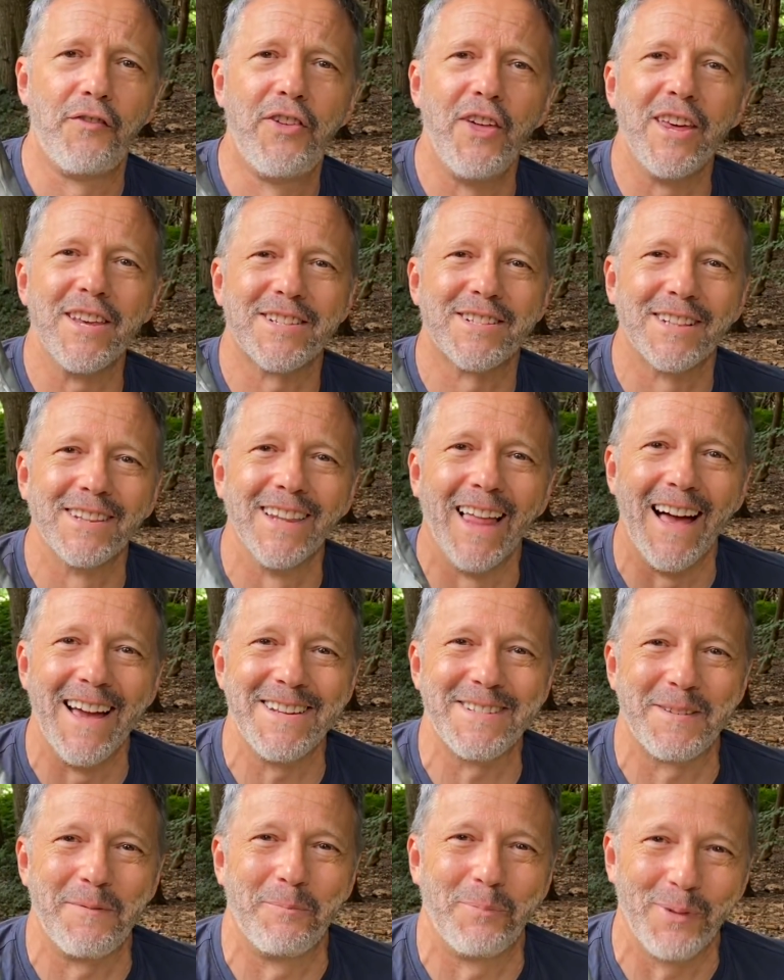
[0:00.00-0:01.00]
this
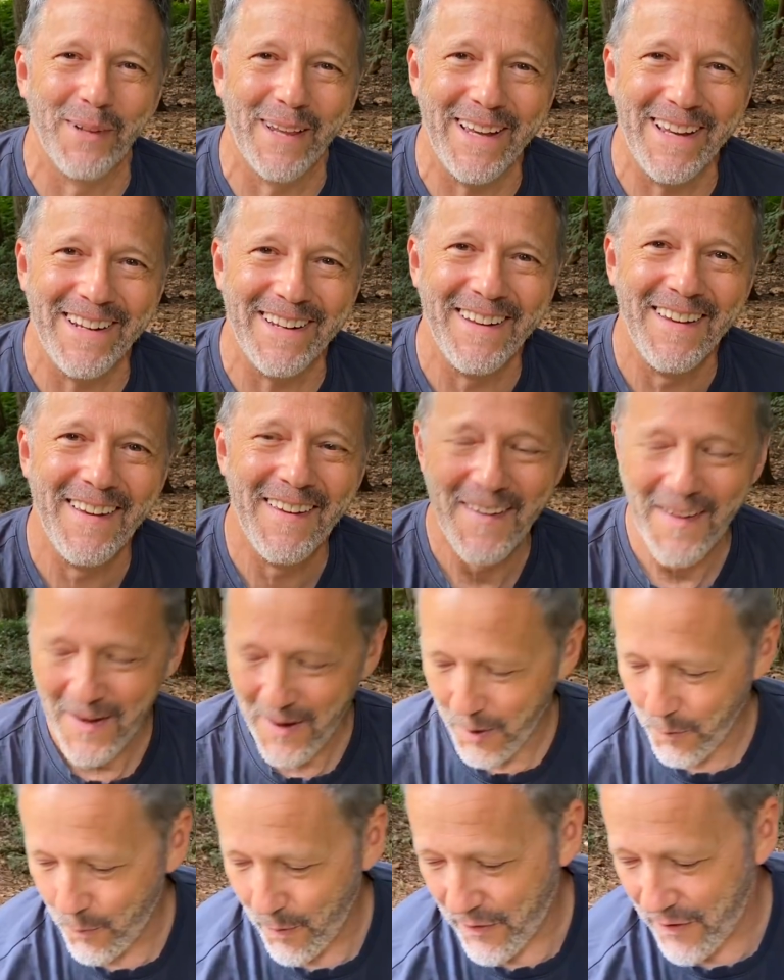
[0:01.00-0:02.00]
license plate
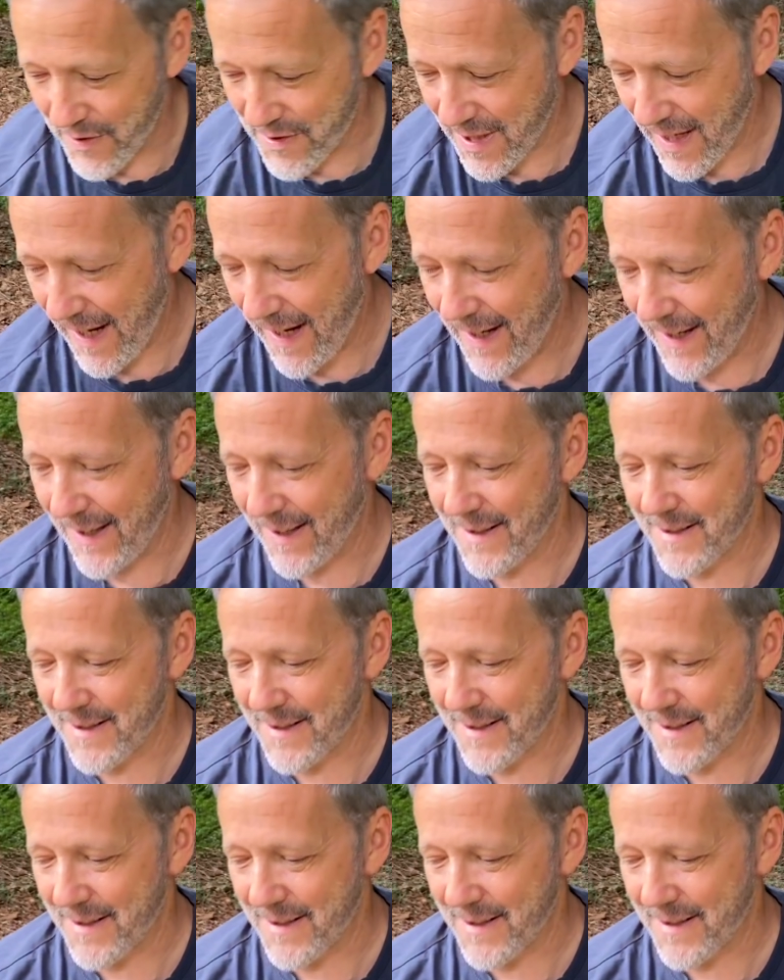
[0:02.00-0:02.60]
with his hands.